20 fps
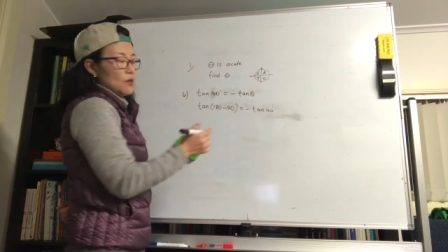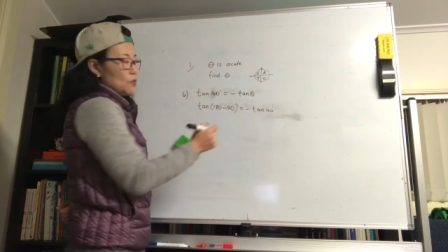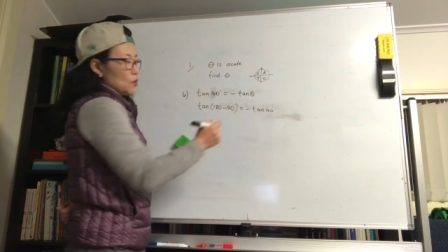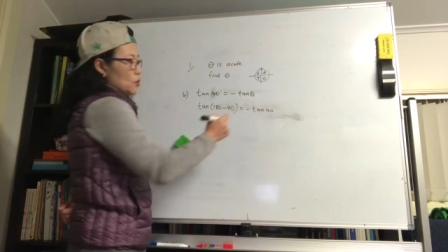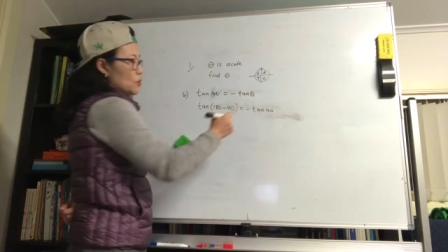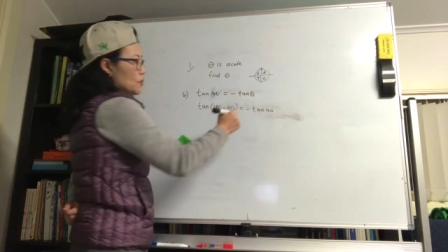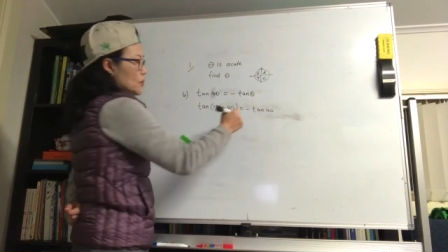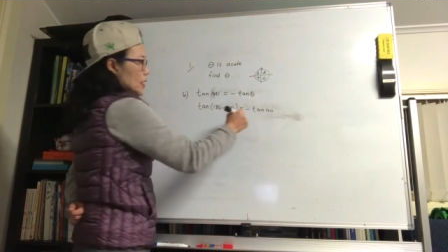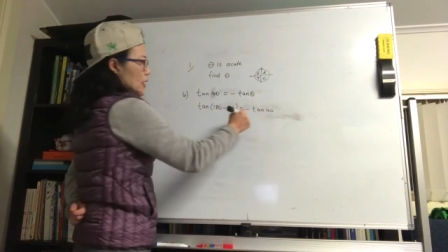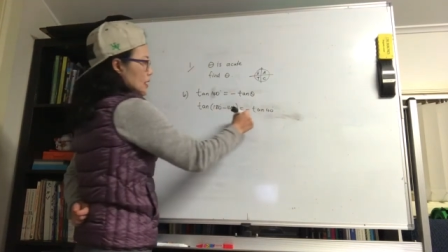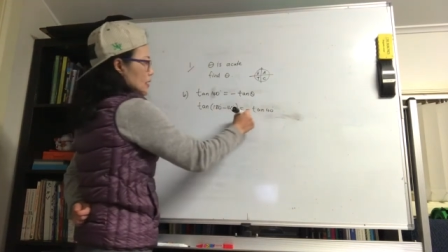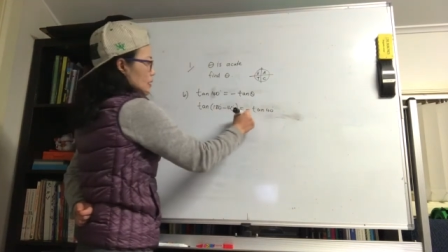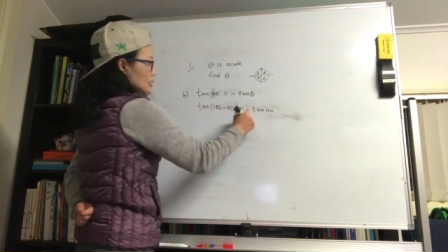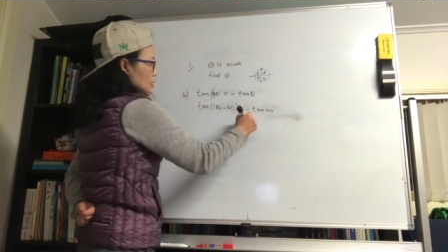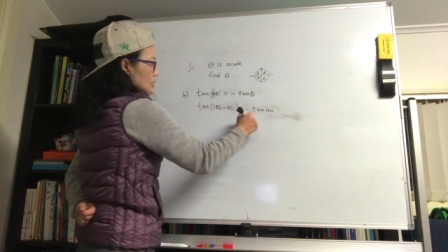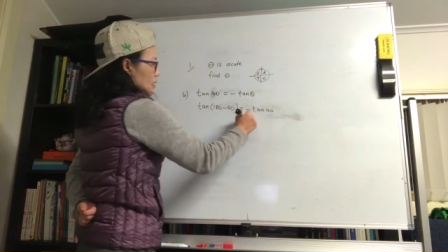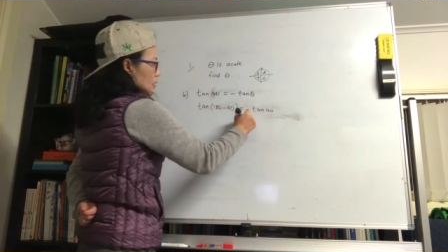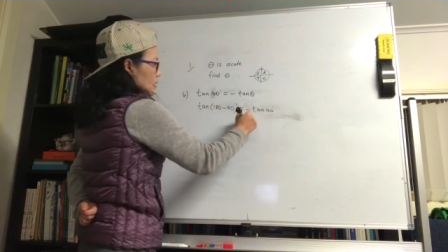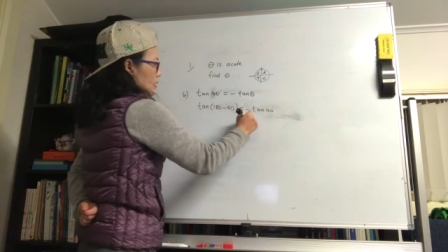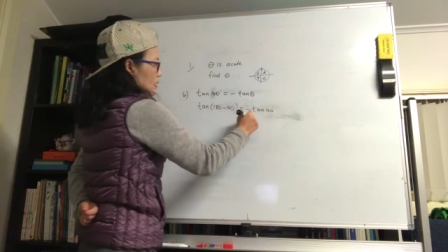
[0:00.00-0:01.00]
will be
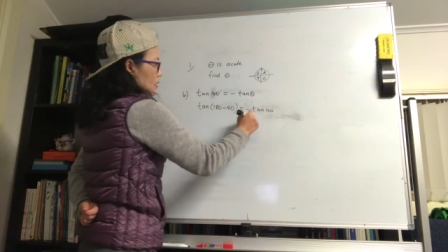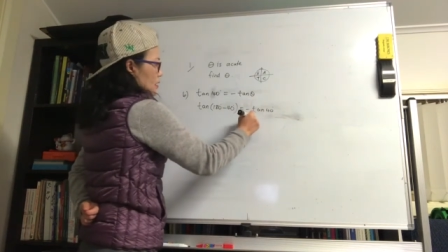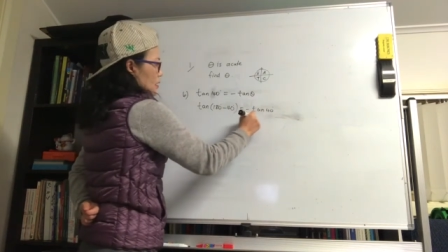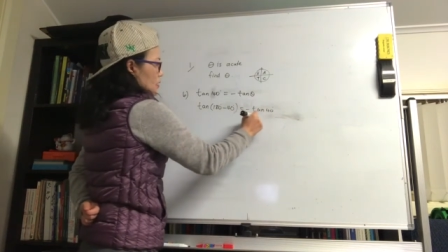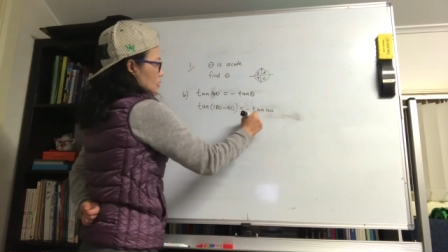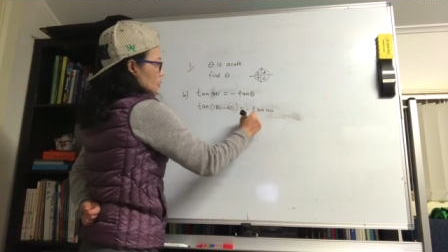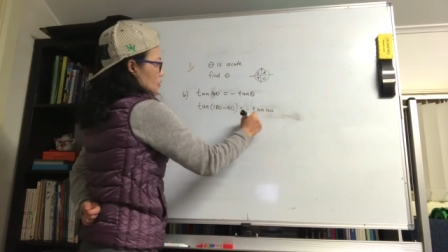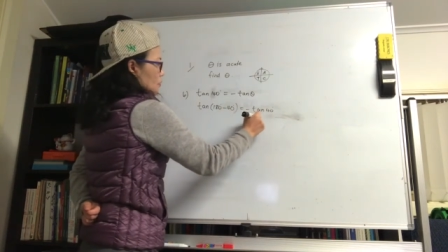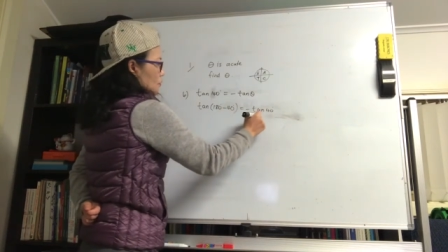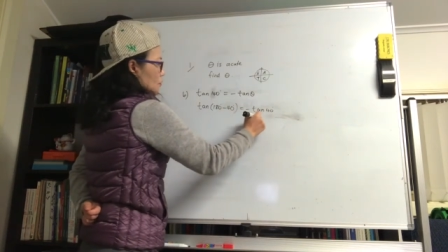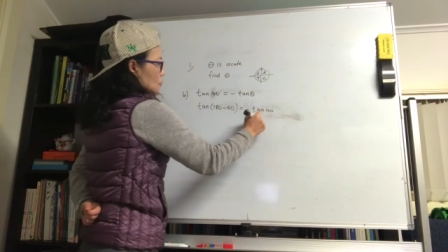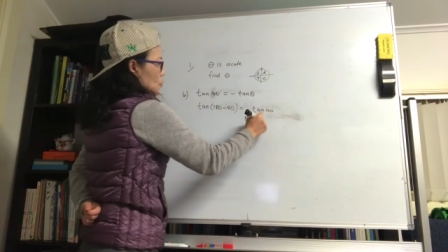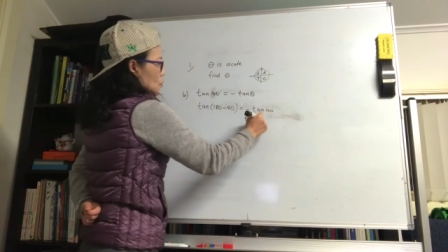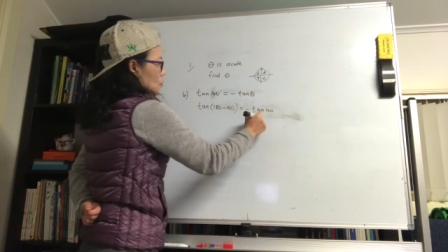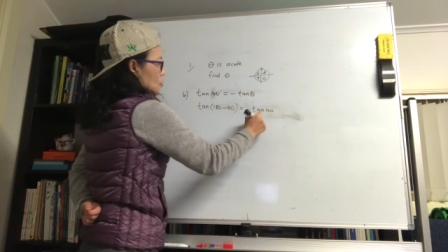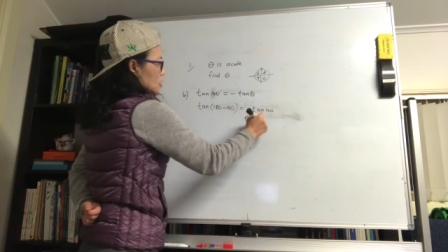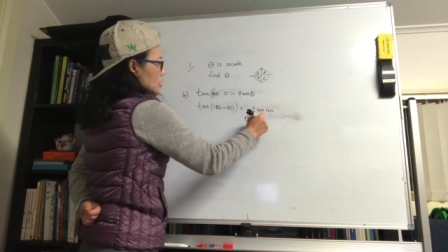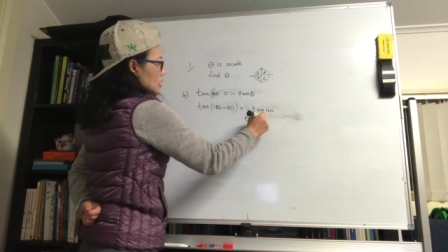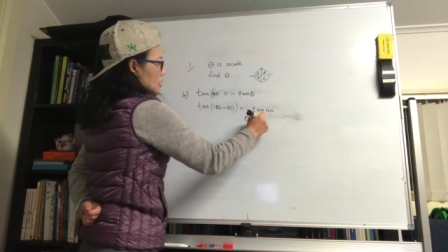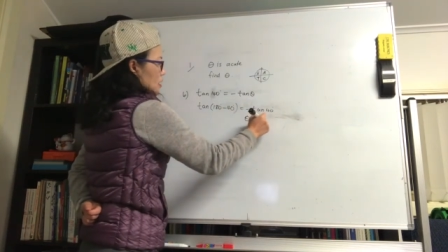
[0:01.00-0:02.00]

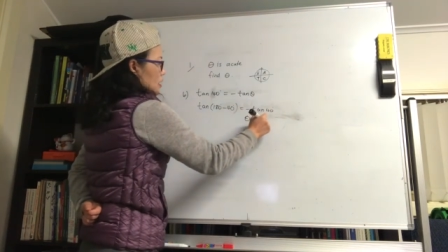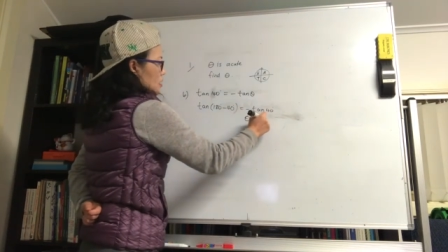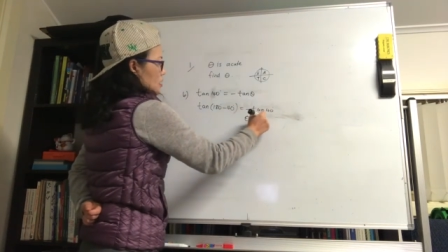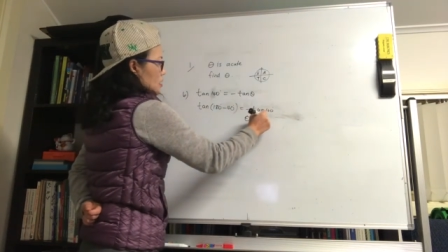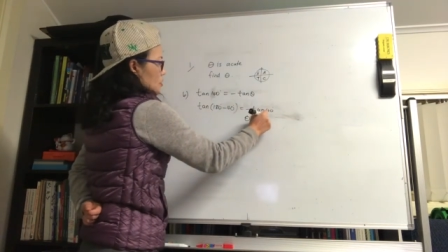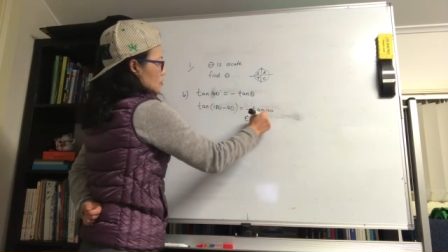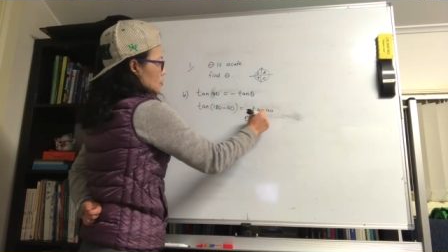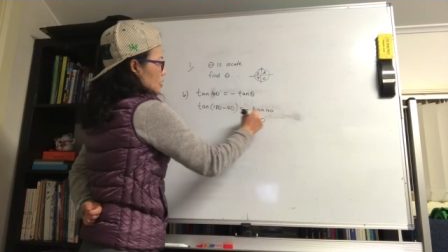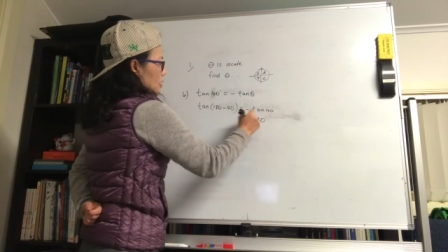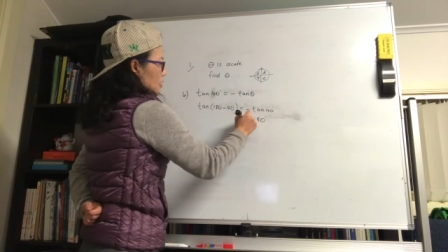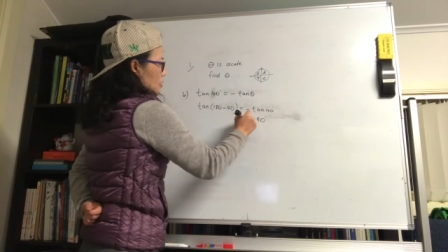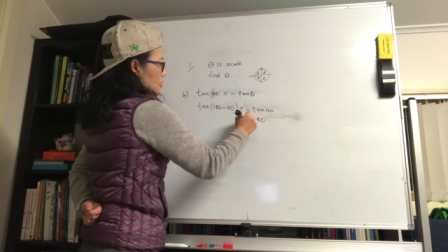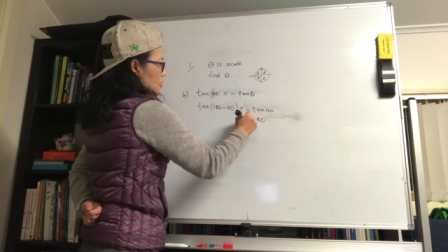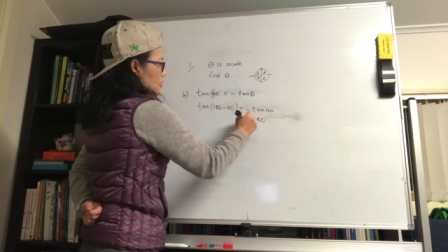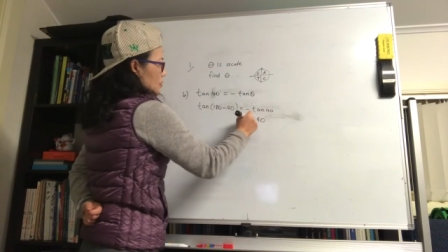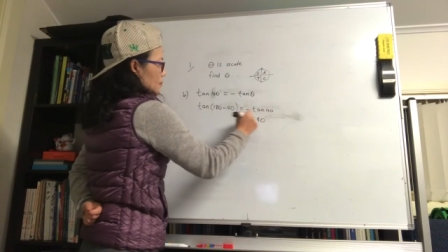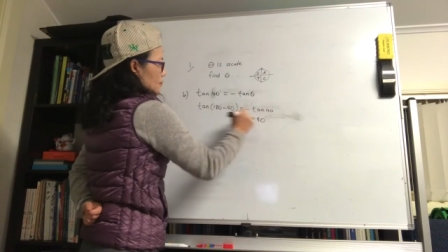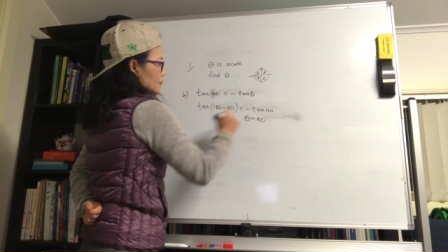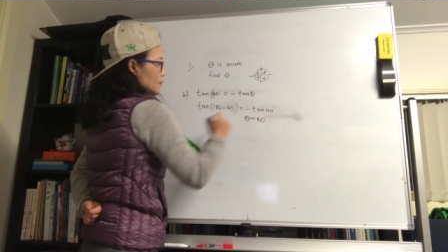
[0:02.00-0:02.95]
40 degrees.